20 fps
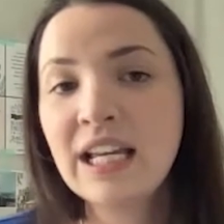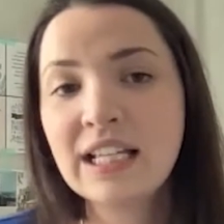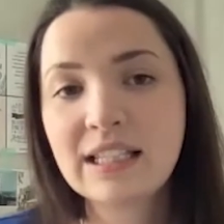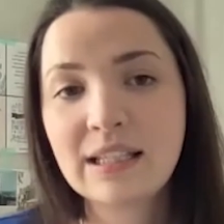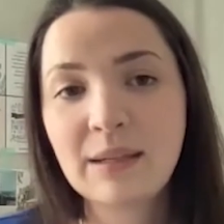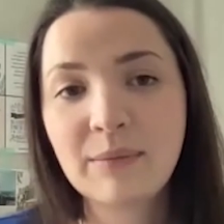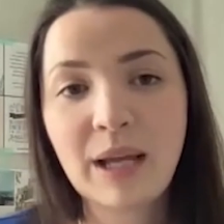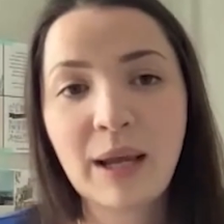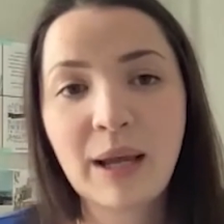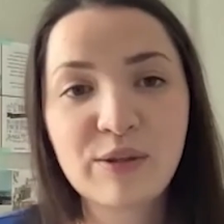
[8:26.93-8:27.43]

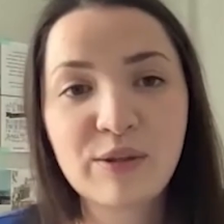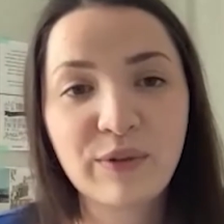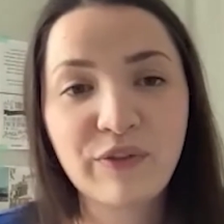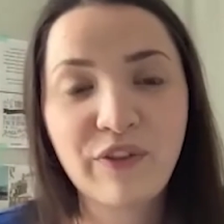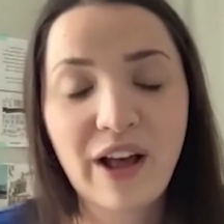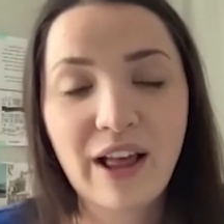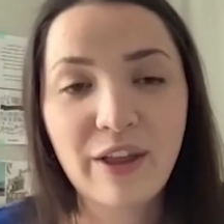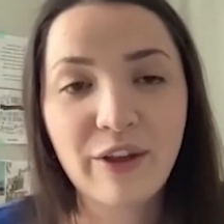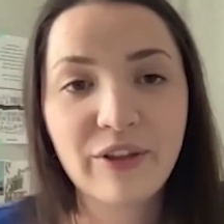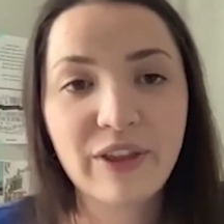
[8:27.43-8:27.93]
Sometimes we
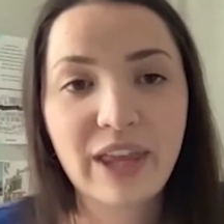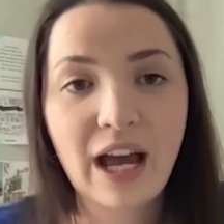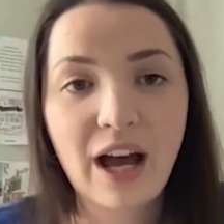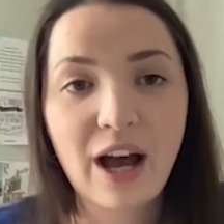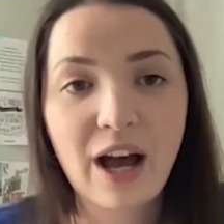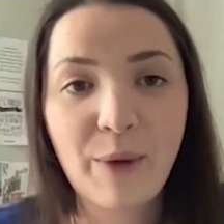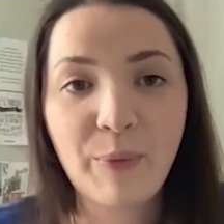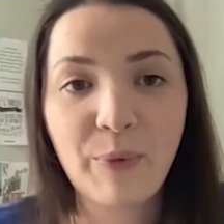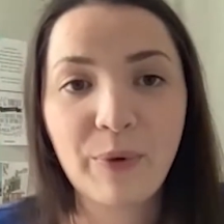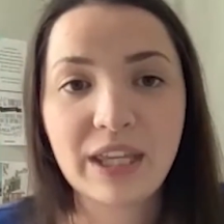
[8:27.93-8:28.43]
follow that
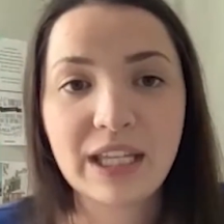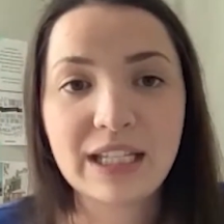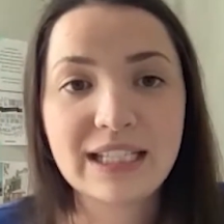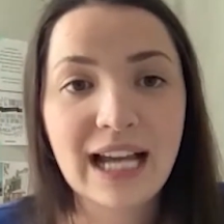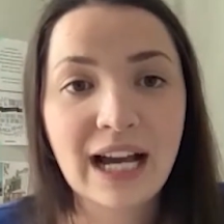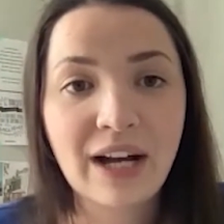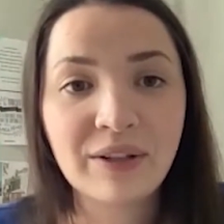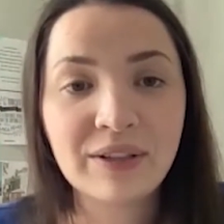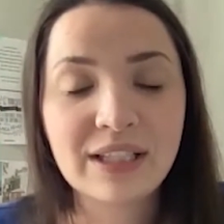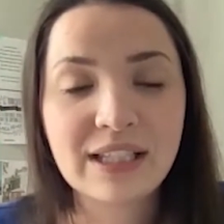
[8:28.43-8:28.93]
up with a
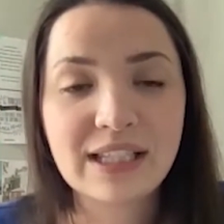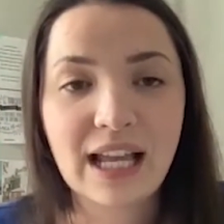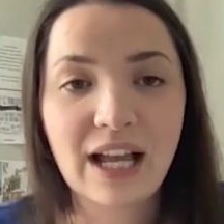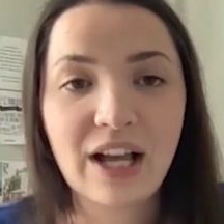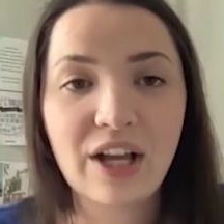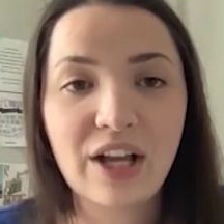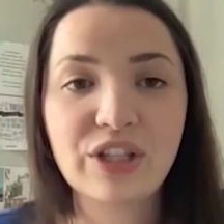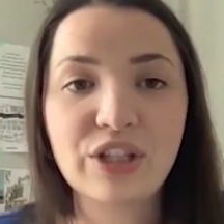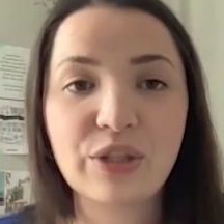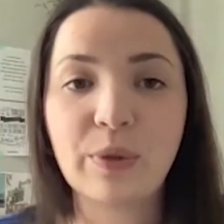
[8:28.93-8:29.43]

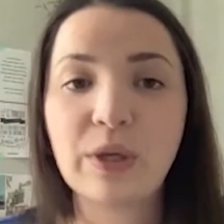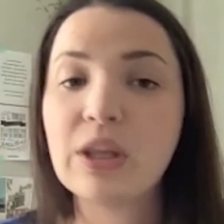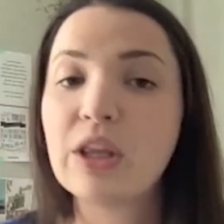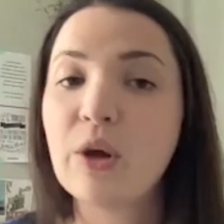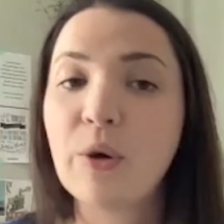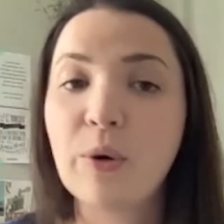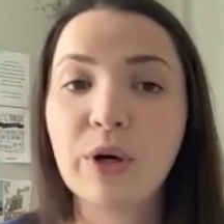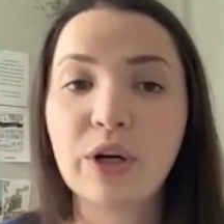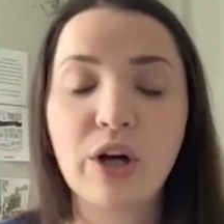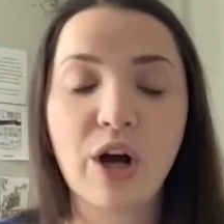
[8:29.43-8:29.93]
downsell to a
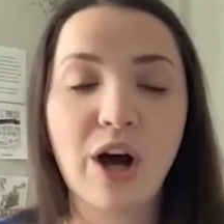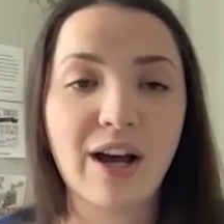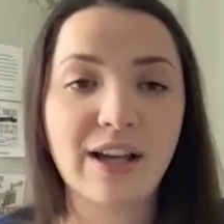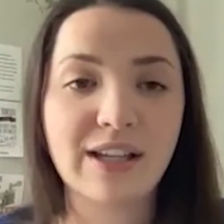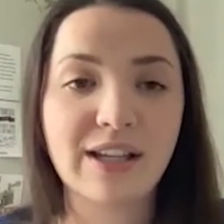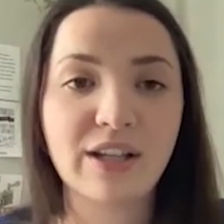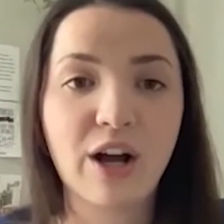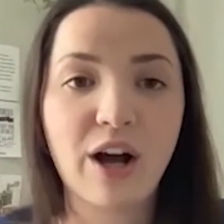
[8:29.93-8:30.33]
lower cost